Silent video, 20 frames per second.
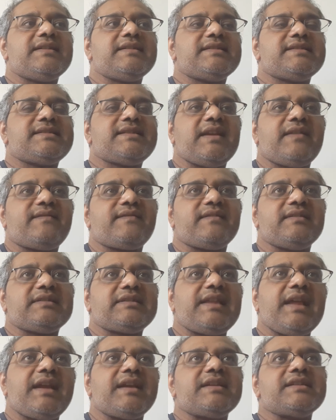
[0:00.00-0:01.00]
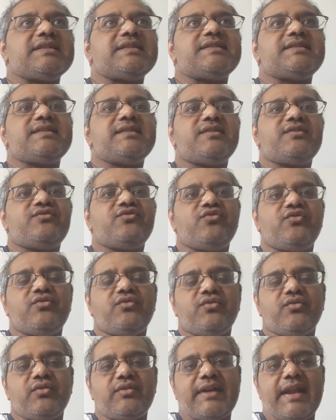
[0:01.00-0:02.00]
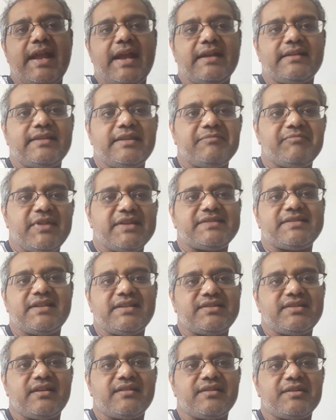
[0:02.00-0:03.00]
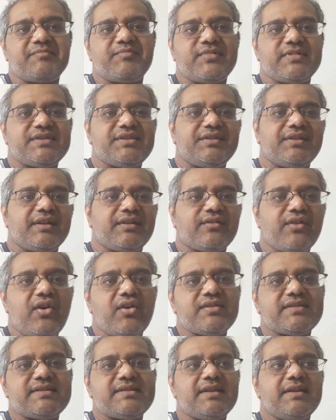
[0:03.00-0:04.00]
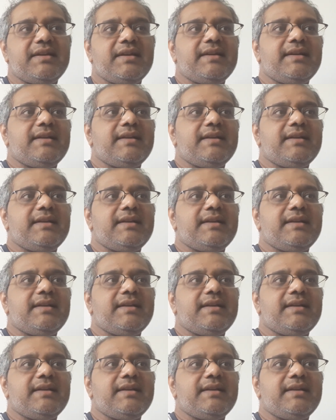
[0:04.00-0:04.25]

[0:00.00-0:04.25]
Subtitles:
several things to take the message 100% across.